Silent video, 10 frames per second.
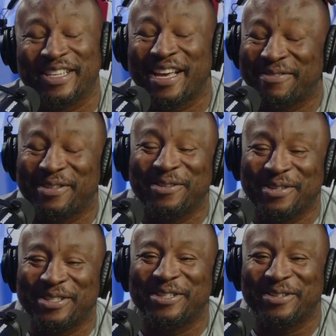Yes. She
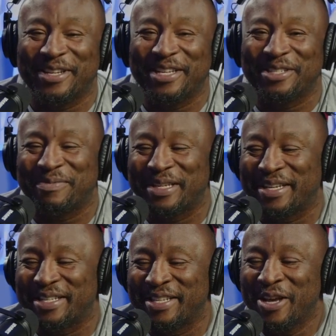absolutely still does it
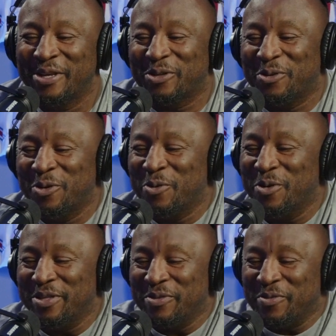because
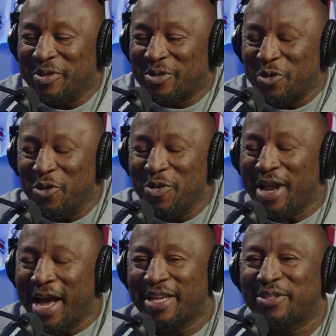so you're in
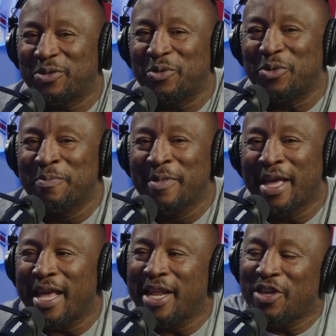high school,
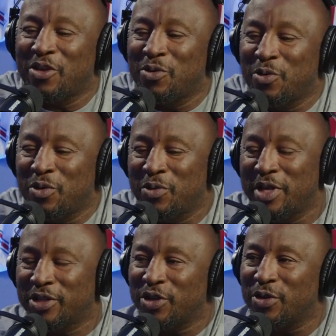and then you
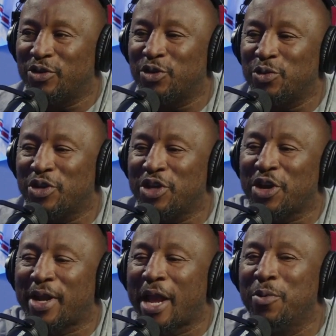get to your junior
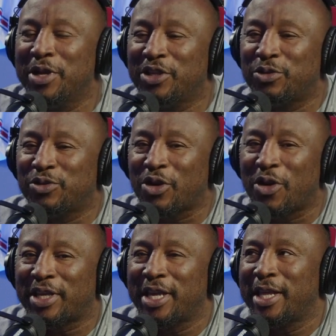year. Like, when did you
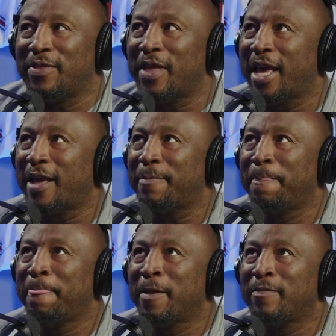start getting that
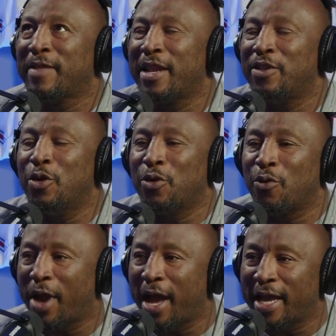
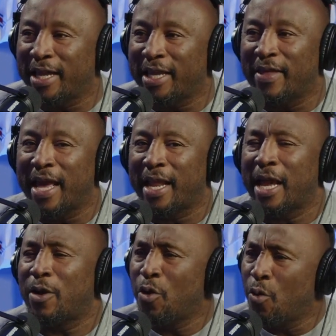notoriety? That
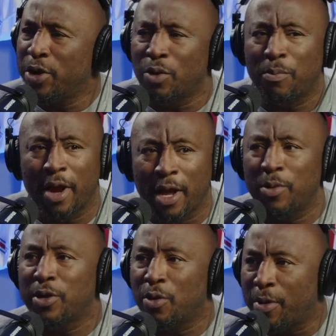like, oh, Wendell
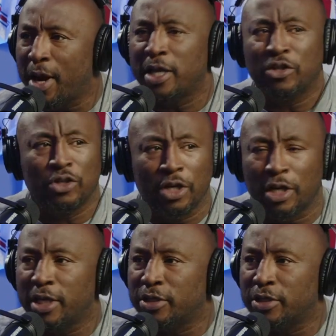Bryant, he's good.